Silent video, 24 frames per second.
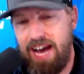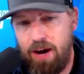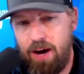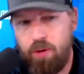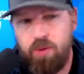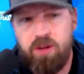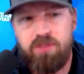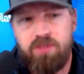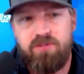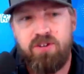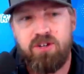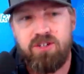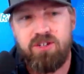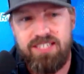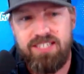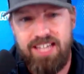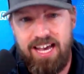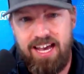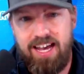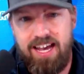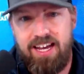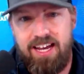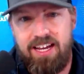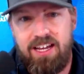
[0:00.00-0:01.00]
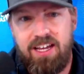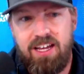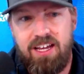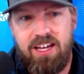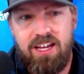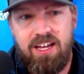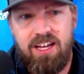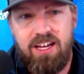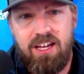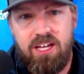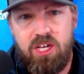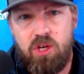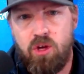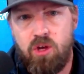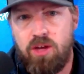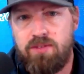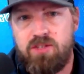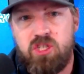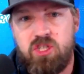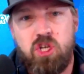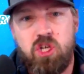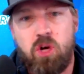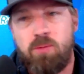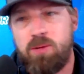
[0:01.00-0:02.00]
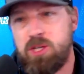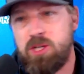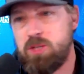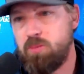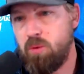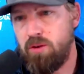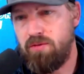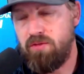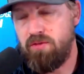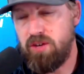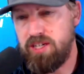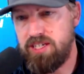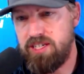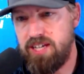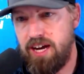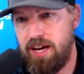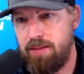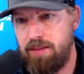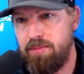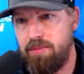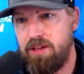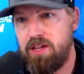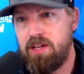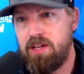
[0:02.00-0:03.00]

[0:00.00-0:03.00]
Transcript: out of your day, you'll have so much more free time.